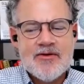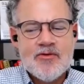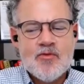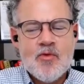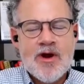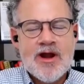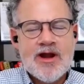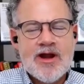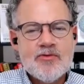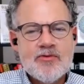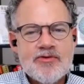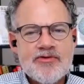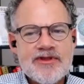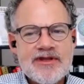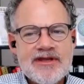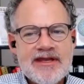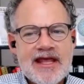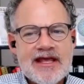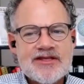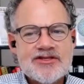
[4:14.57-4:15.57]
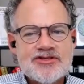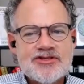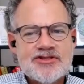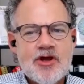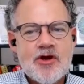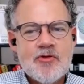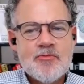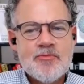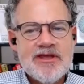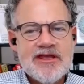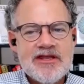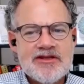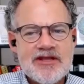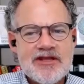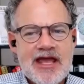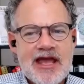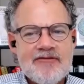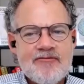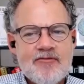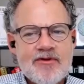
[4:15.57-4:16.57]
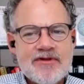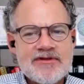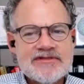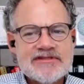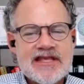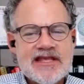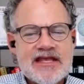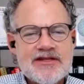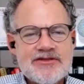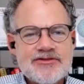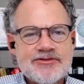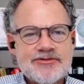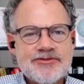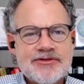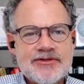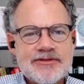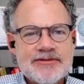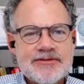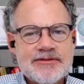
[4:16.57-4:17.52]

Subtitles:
Where will the next show be? Do you have one scheduled?